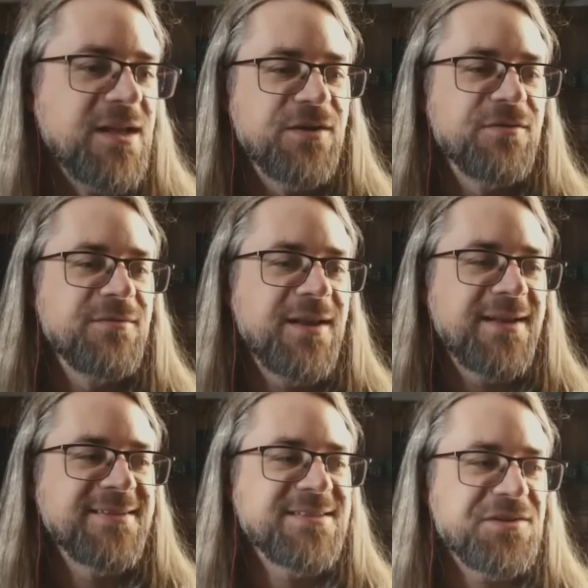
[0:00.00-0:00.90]
You know,
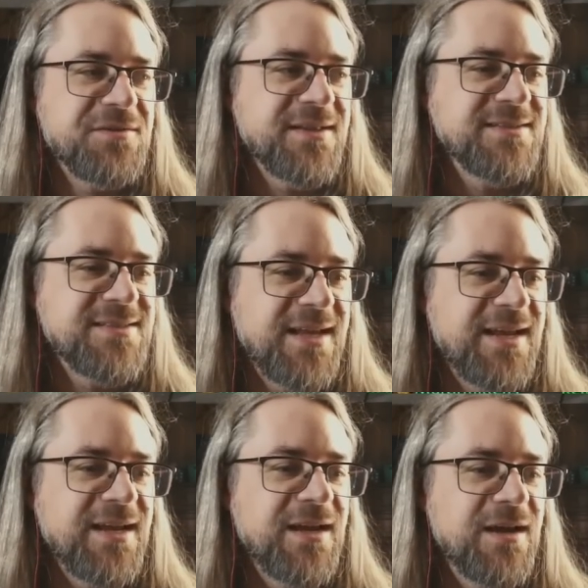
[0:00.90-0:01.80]
not necessarily
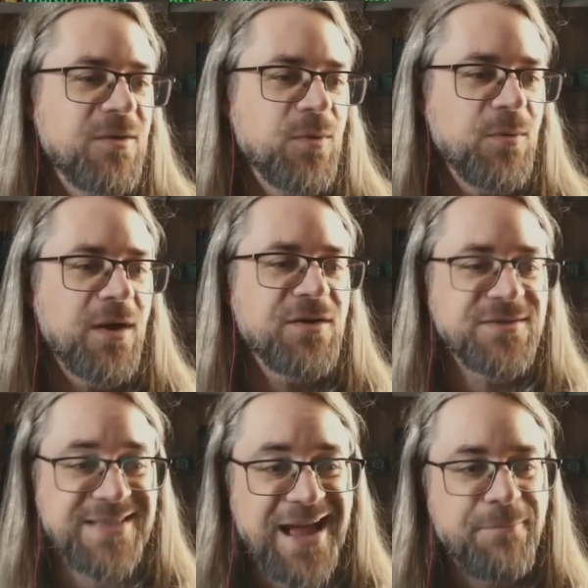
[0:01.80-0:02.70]
saying
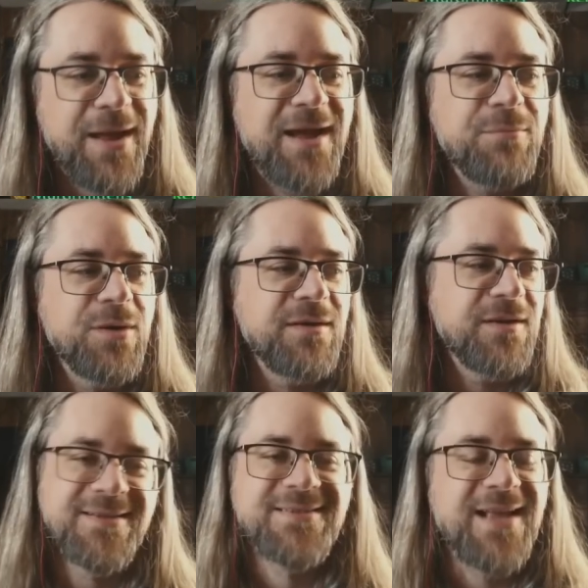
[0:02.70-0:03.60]
Windwalker's that bad, but
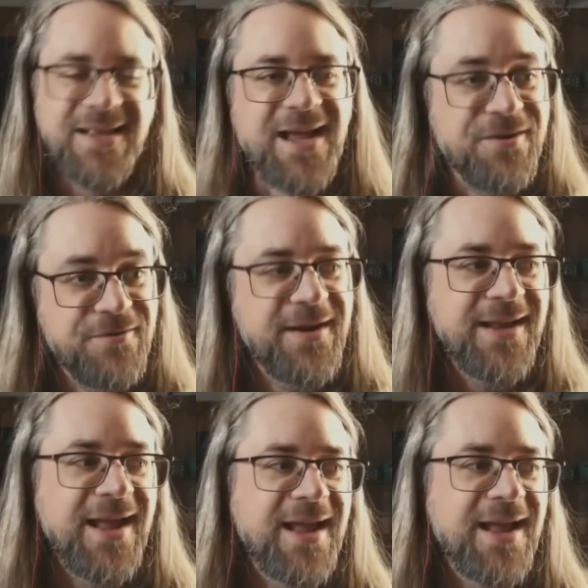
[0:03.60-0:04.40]
it's not that great.